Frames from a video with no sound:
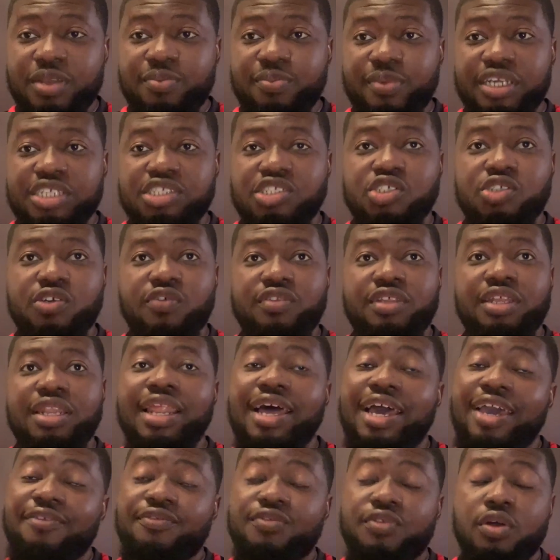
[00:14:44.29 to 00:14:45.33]
made mention of
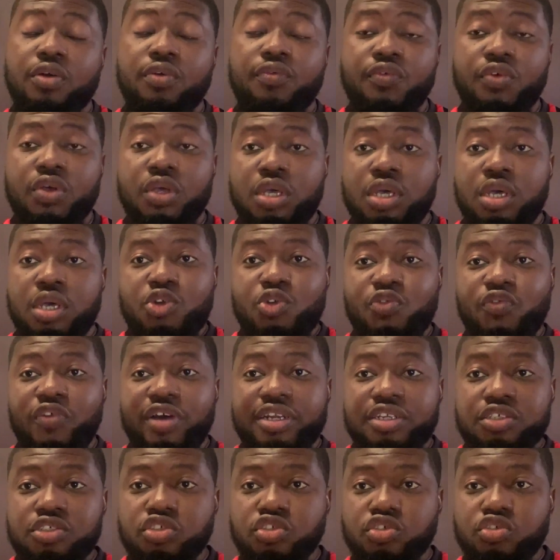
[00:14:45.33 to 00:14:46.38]
the lives of
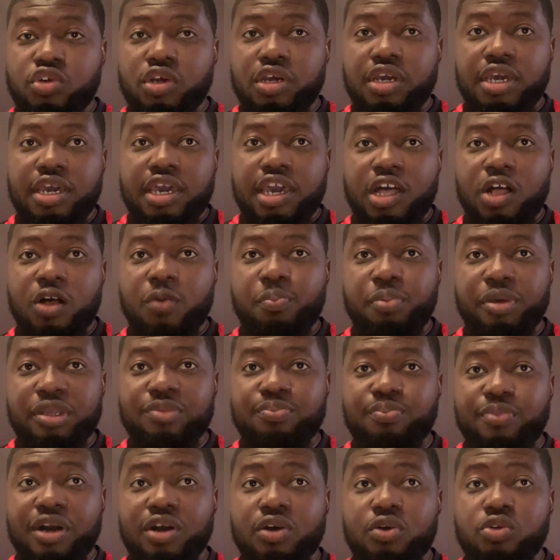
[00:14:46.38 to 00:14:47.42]
Ruvan Troy
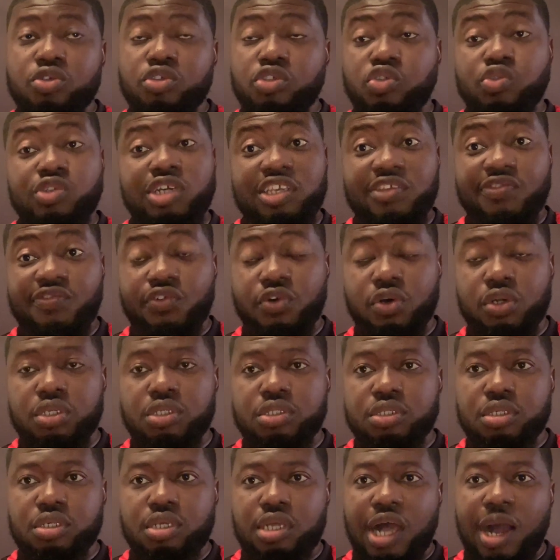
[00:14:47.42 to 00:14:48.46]
helping Marcus
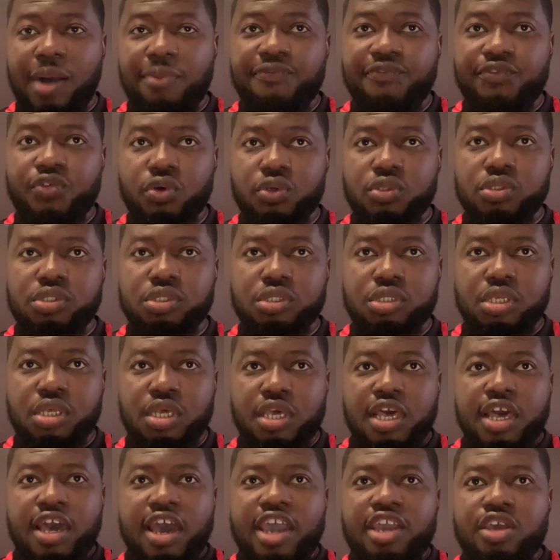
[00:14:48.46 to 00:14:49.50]
Rashford up front.
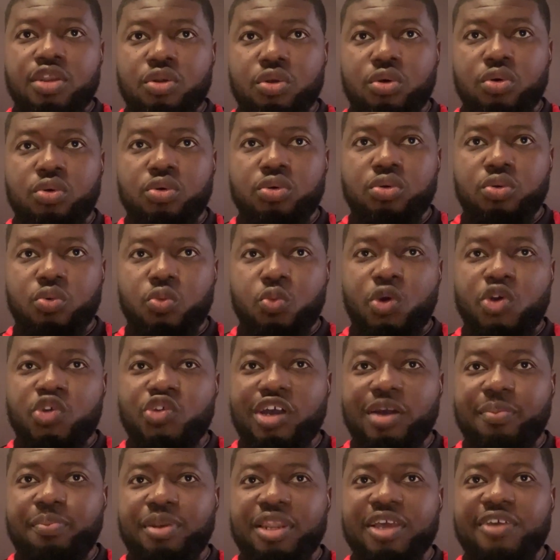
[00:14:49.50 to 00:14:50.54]
And
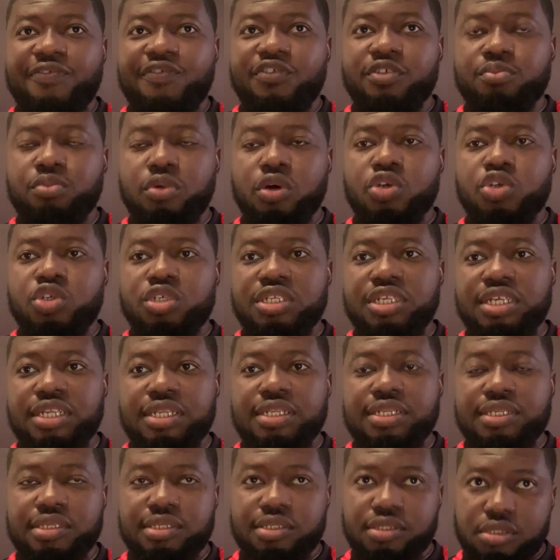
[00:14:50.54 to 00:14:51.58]
when you are playing football, you
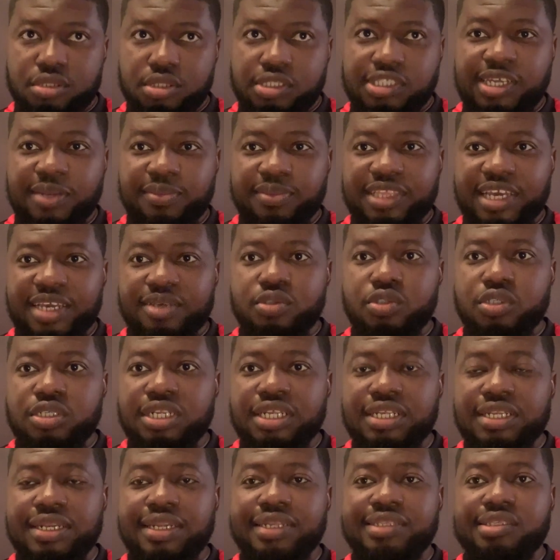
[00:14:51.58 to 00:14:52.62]
need sometimes
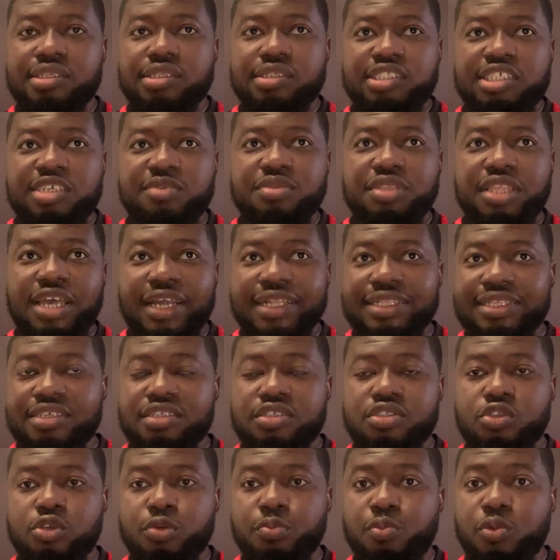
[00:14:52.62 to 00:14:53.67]
you need little things like
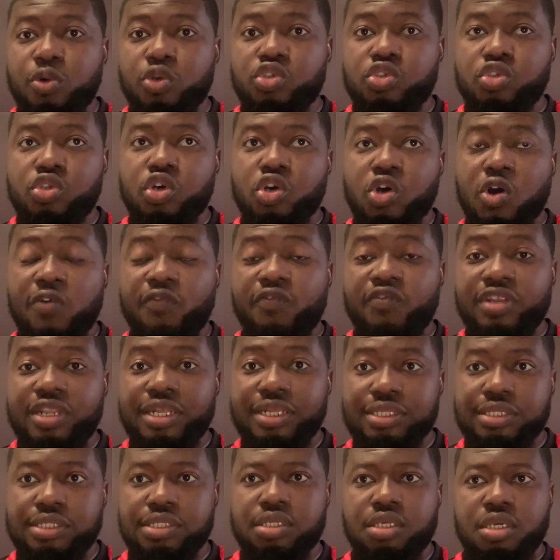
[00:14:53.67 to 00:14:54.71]
this to boost your
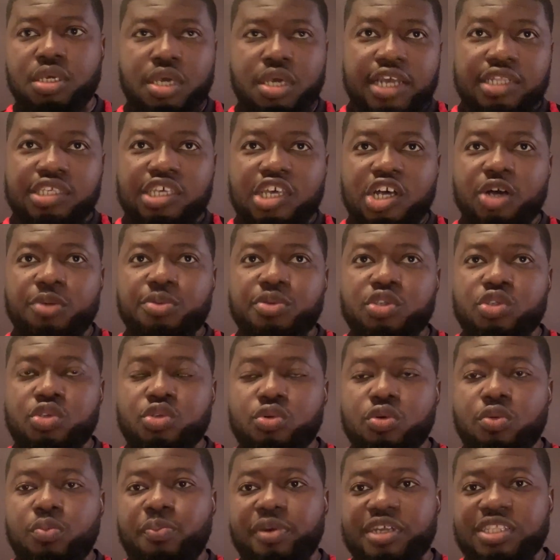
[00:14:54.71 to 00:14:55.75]
confidence. It
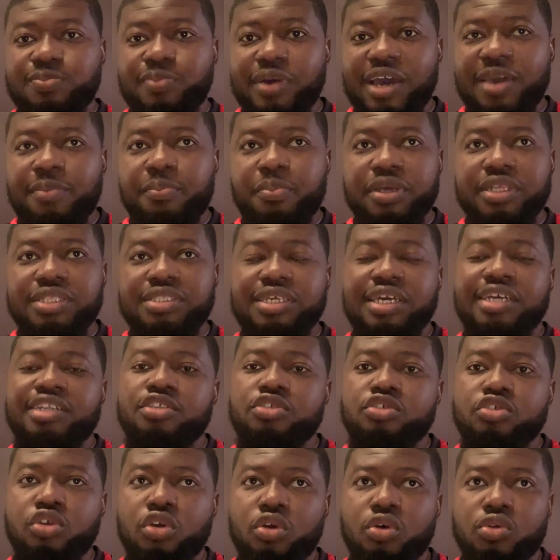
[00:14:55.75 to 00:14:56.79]
helps you bit by bit
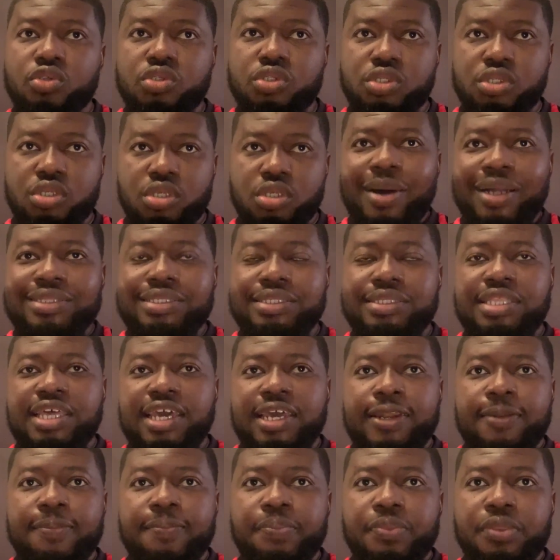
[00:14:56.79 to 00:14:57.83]
and it grows. But
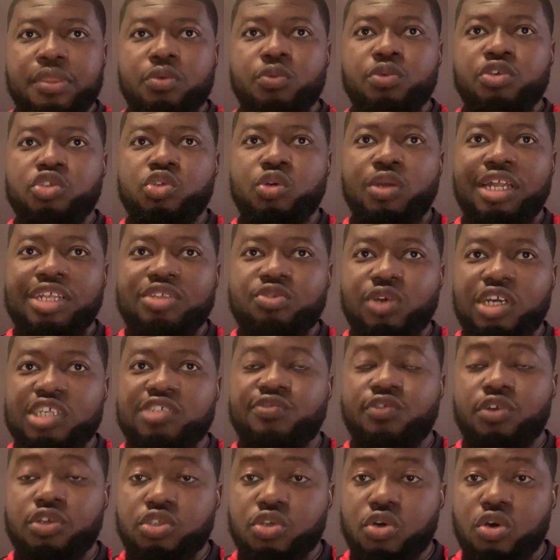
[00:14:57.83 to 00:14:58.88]
then we saw that
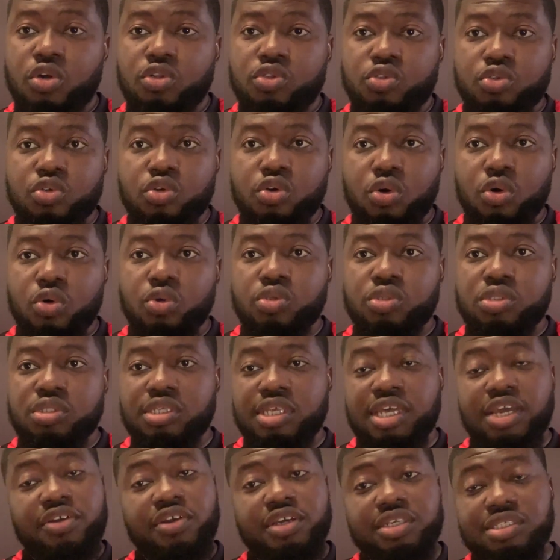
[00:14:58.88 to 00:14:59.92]
Rashford scored 2
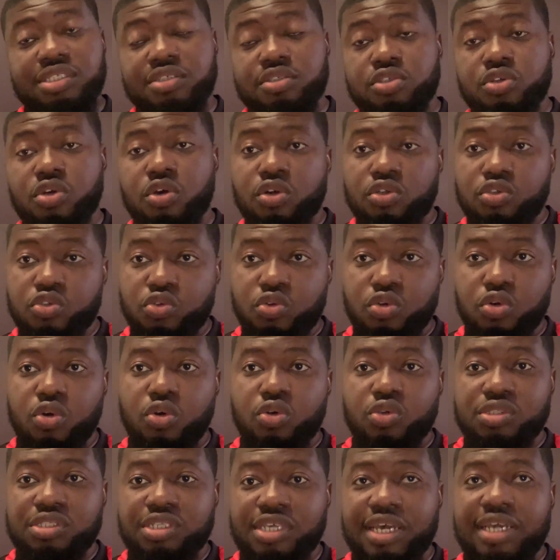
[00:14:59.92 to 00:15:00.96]
goals, Ericsson scored 2
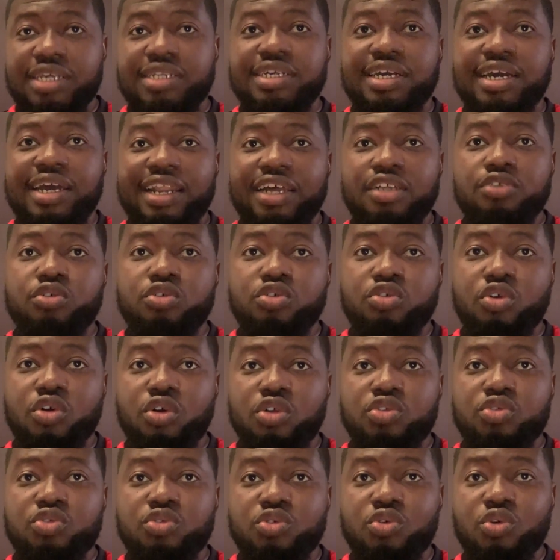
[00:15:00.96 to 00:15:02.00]
goals, and Garnacho
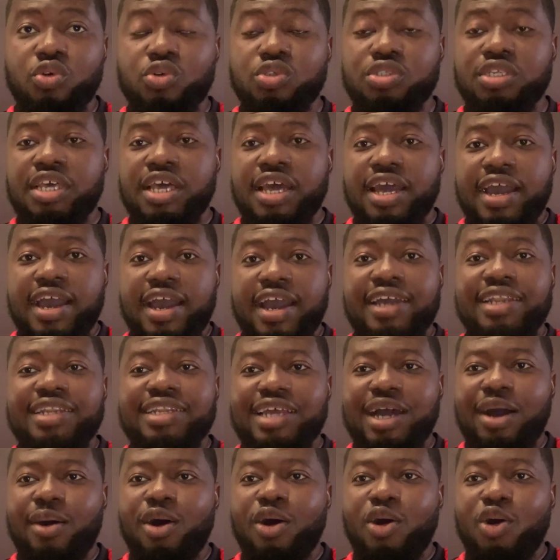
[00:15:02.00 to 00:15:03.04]
scored 2 goals.
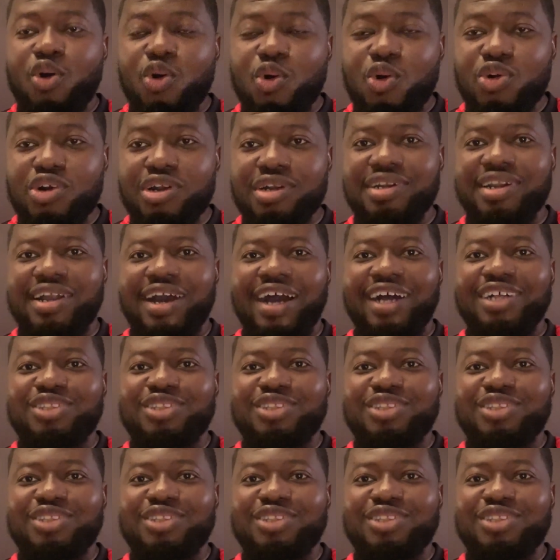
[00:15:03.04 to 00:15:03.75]
And our own